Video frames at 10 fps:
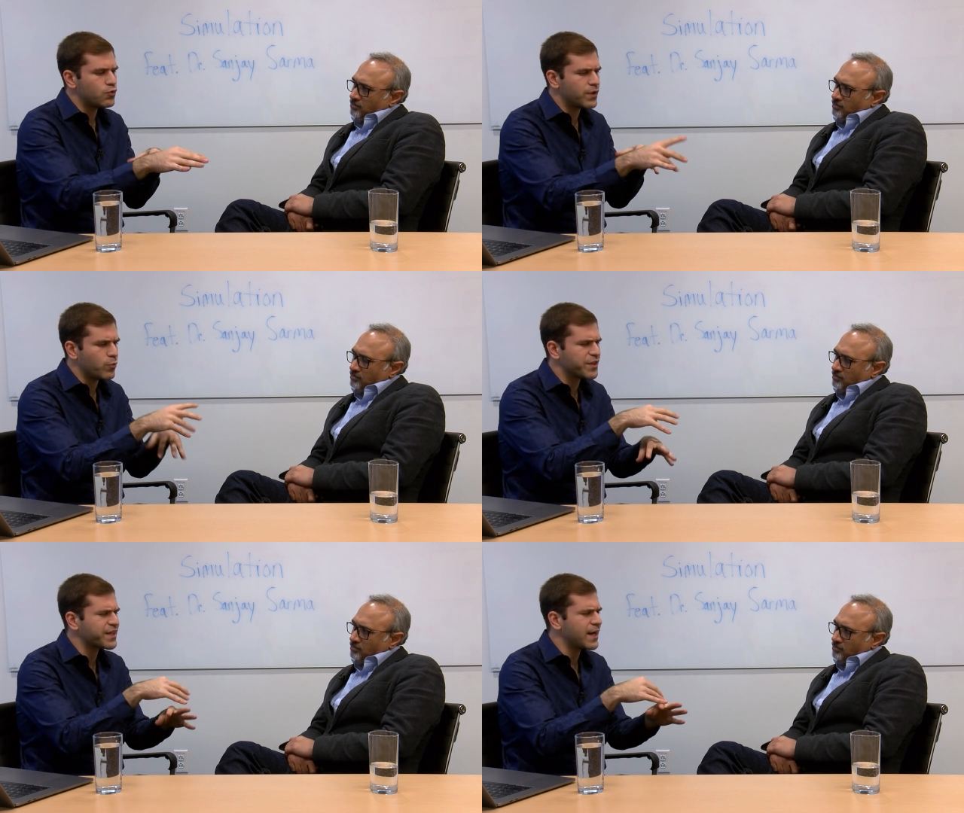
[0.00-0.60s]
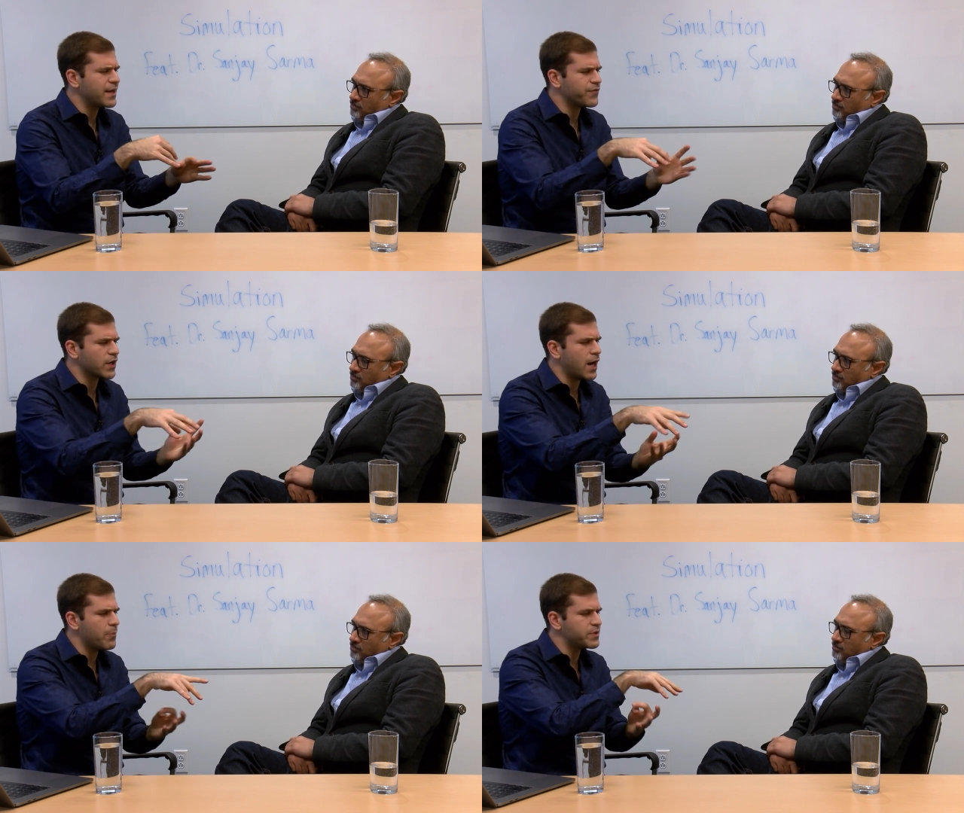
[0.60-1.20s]
Speaker 1: what kind of a
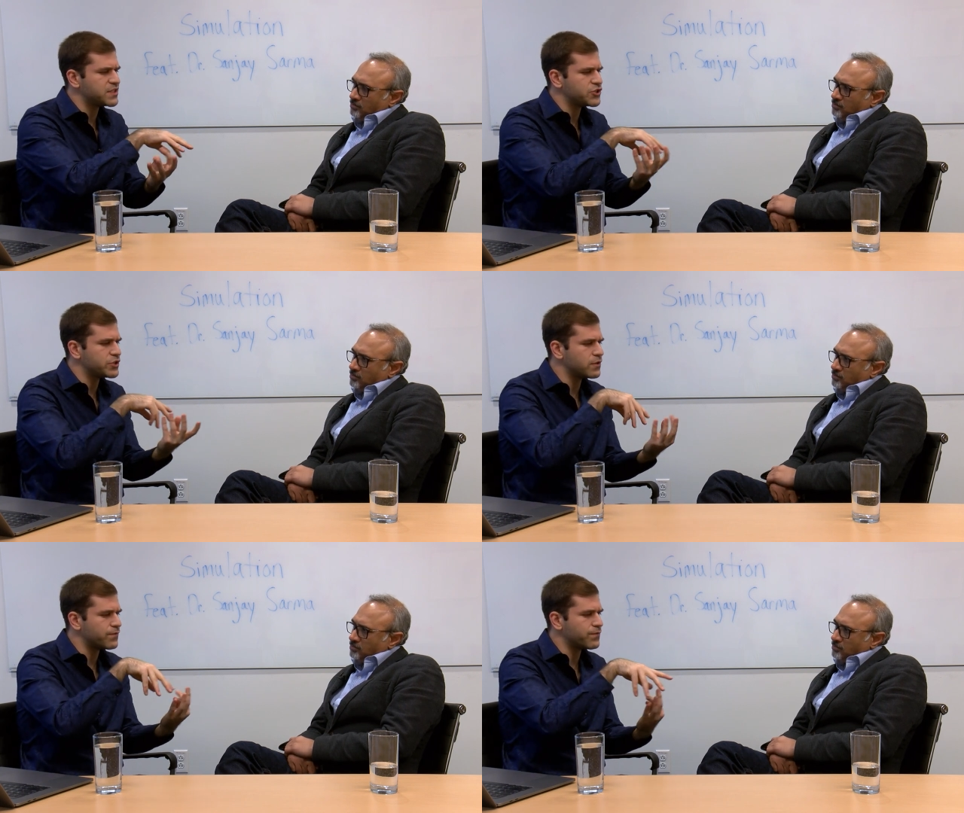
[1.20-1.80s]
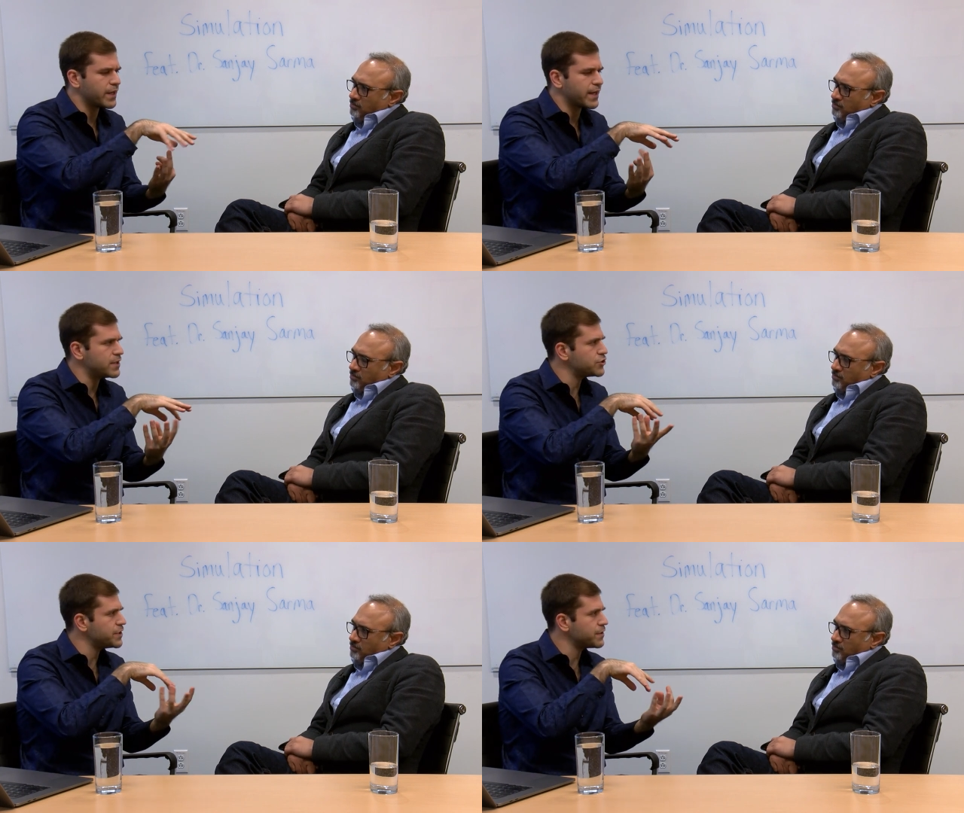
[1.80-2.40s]
composition of like
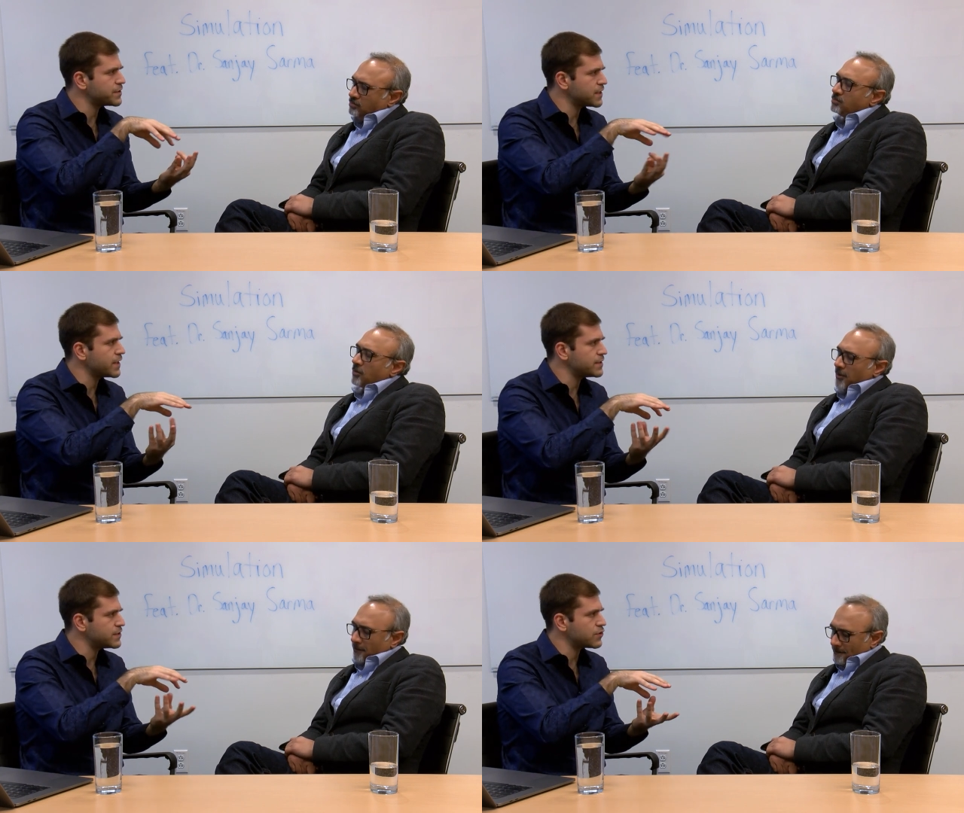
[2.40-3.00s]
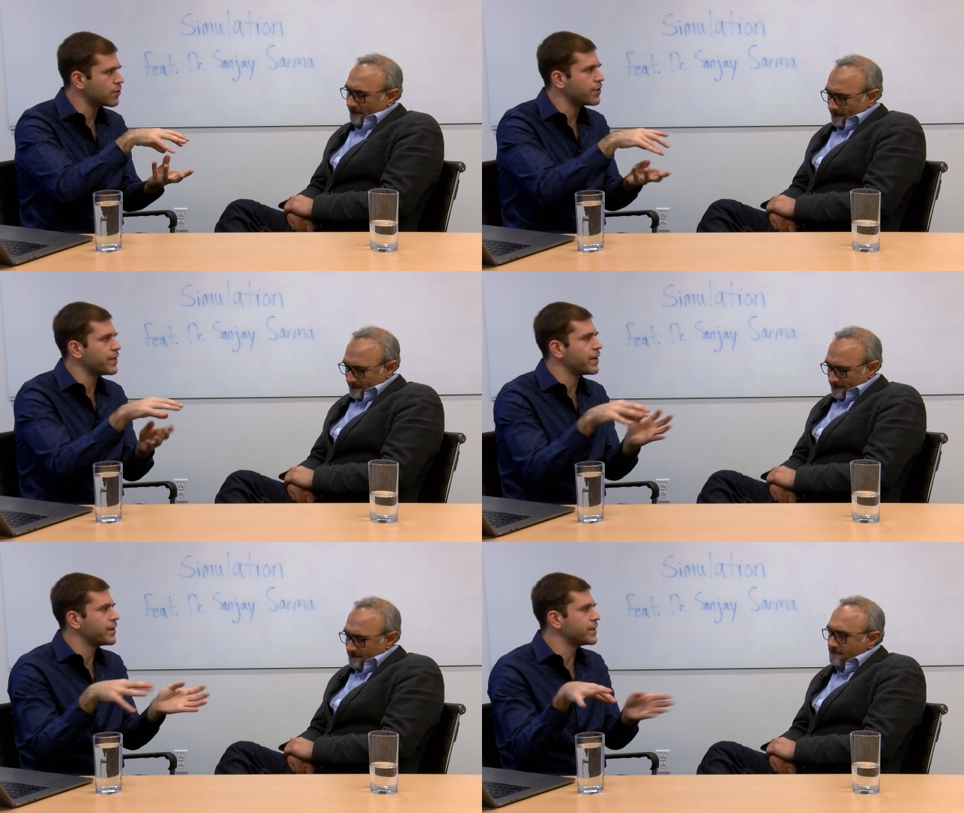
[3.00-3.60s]
engineers, scientists there are
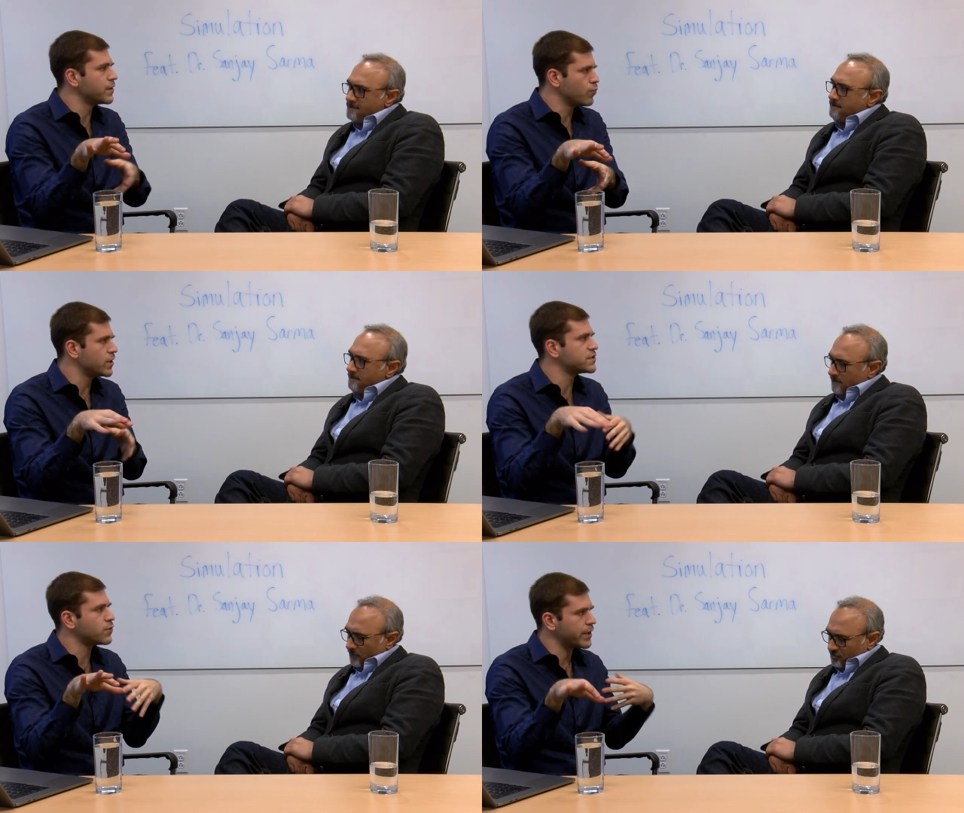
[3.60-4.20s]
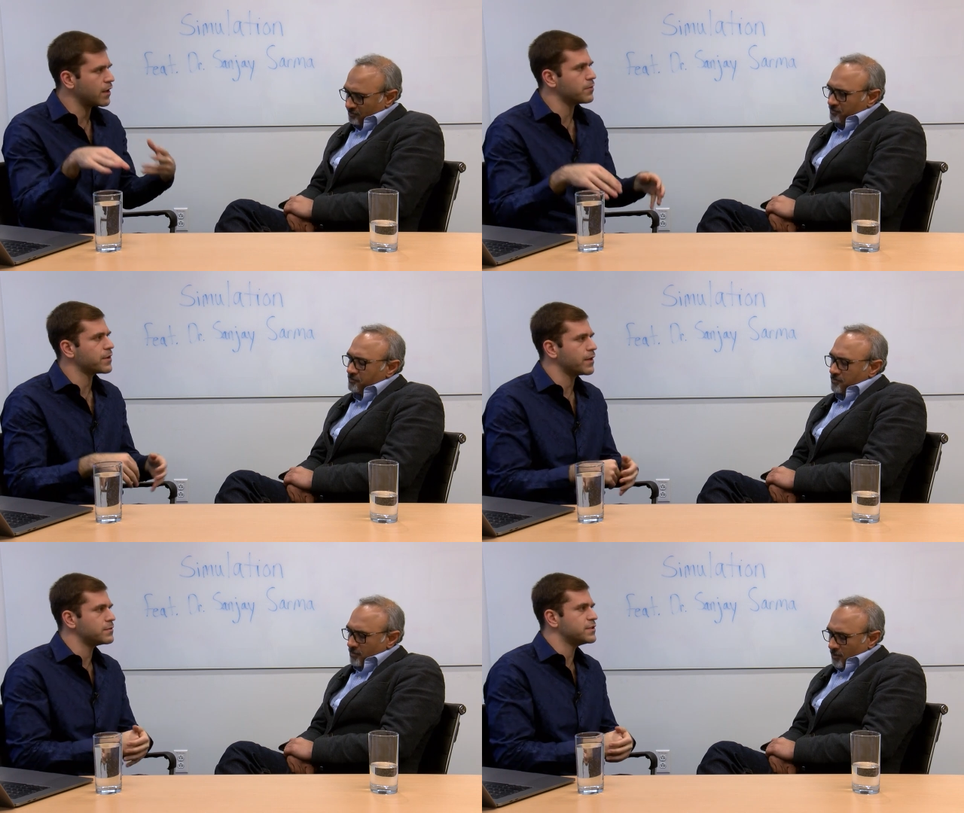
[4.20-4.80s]
there, and then what's going on with
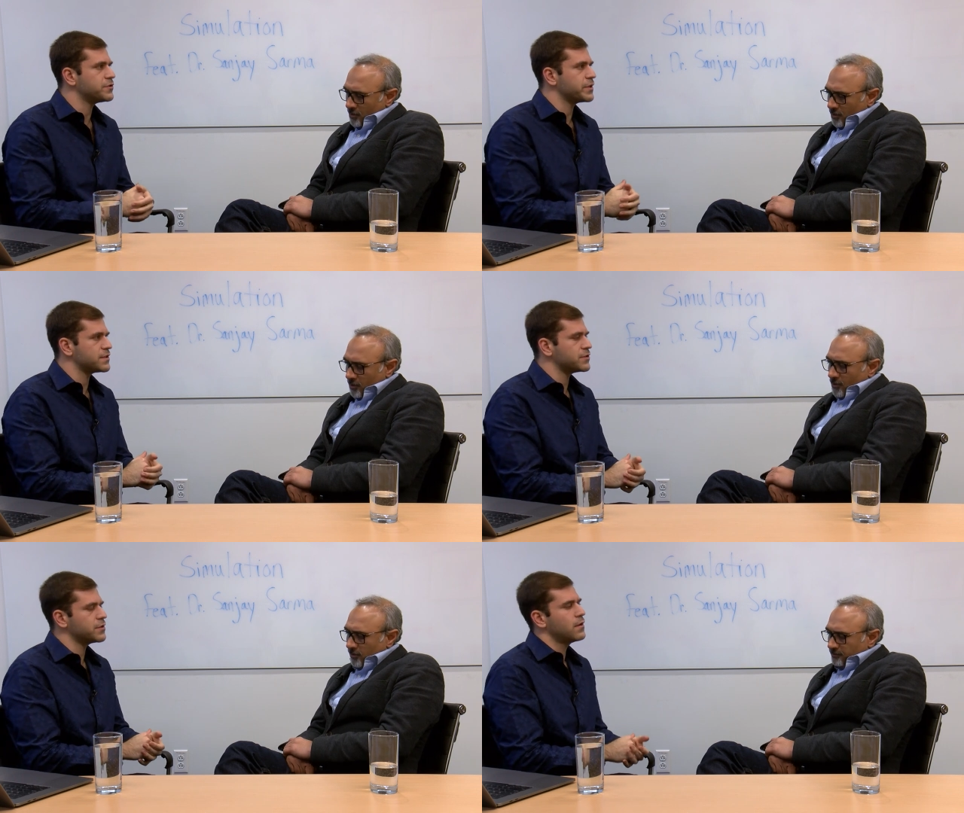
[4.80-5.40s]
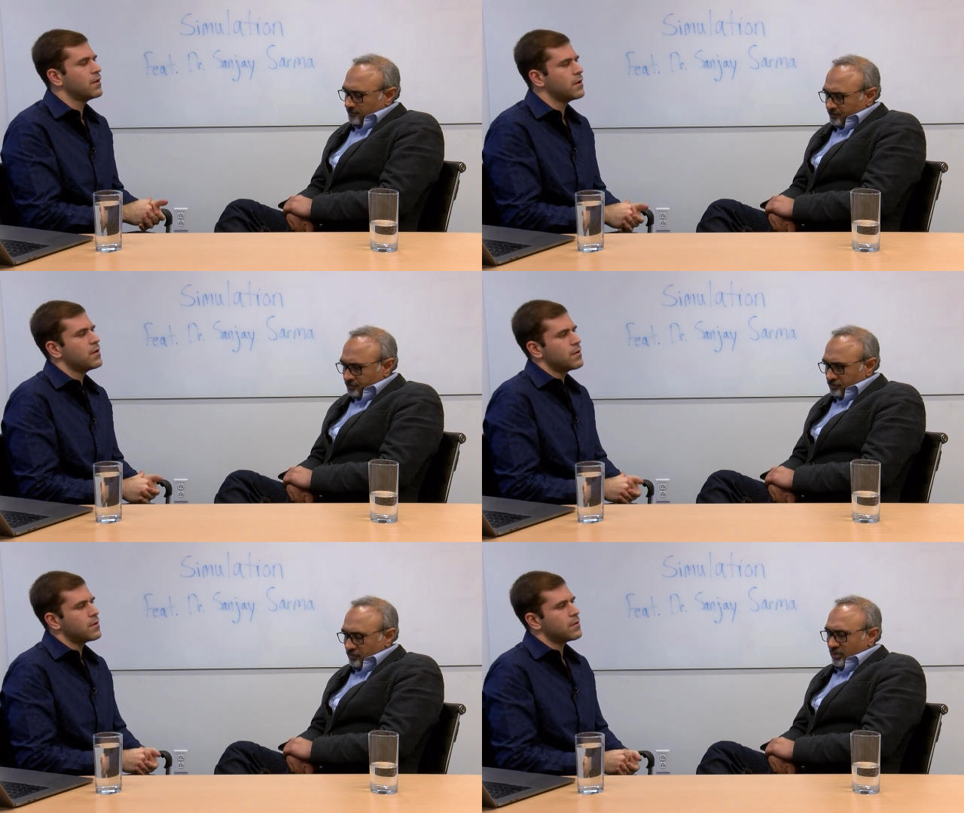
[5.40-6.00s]
IoT transition.
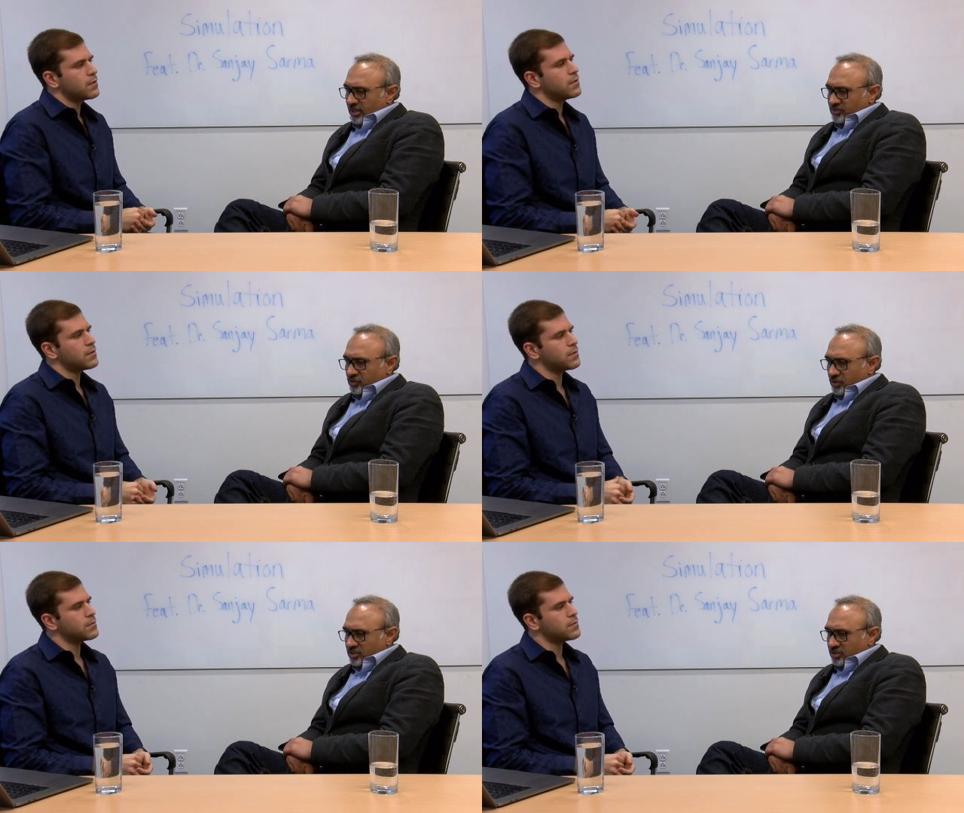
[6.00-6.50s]
Speaker 2: Yeah, so the